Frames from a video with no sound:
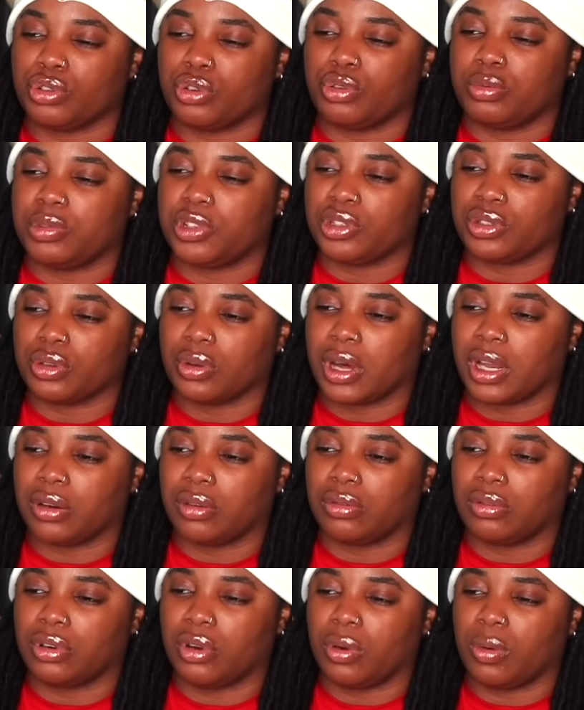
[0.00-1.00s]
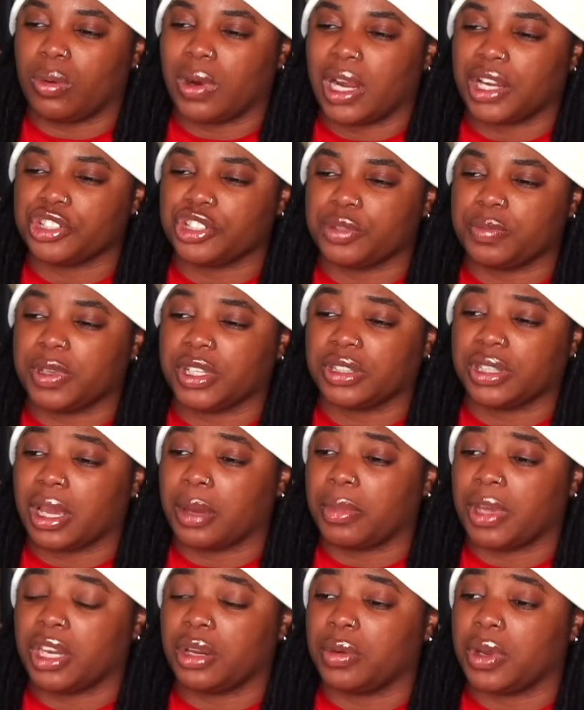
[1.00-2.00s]
told me, so I don't know why she picked
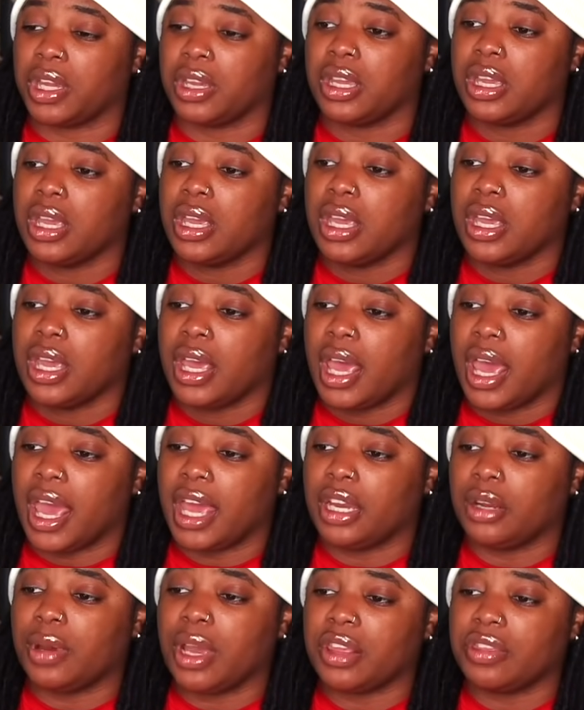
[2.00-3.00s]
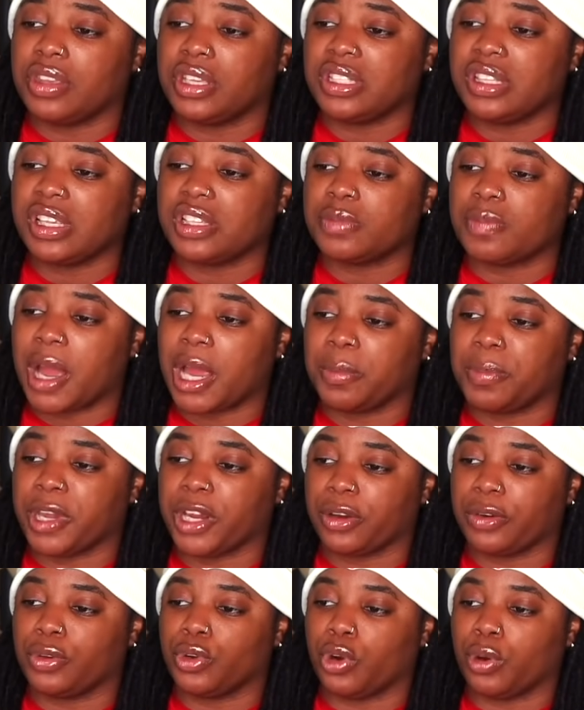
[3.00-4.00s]
that. Anyway, this is my
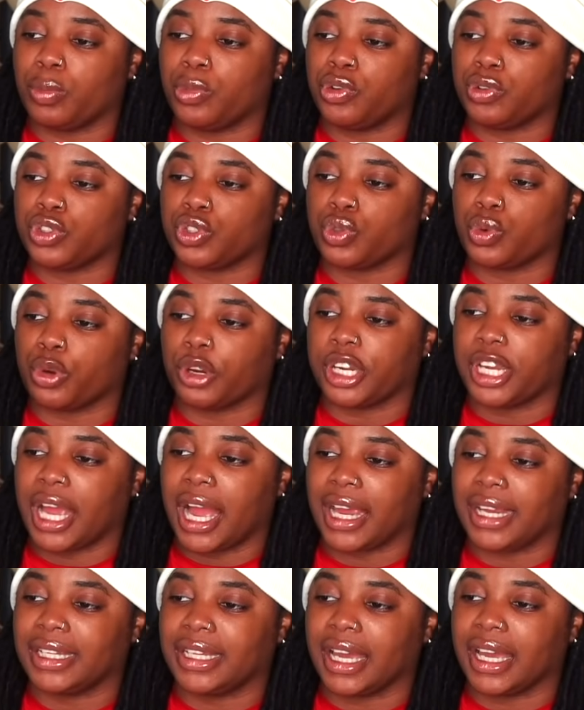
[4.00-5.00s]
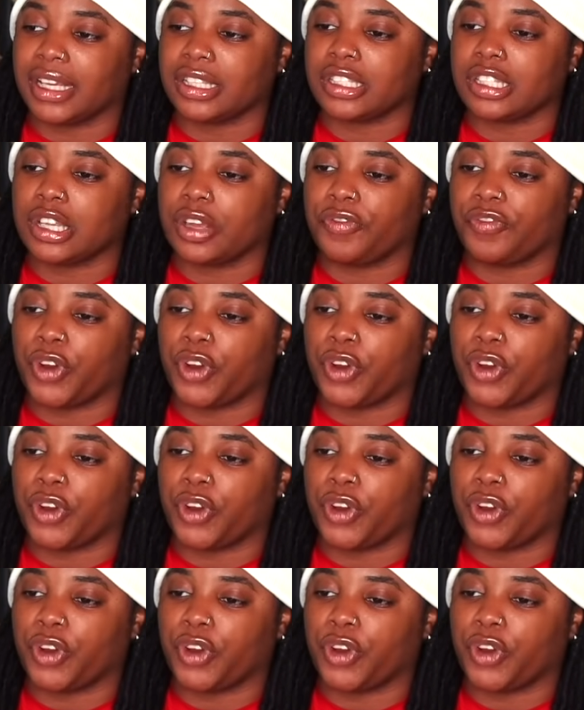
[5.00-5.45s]
paranormal story, I guess.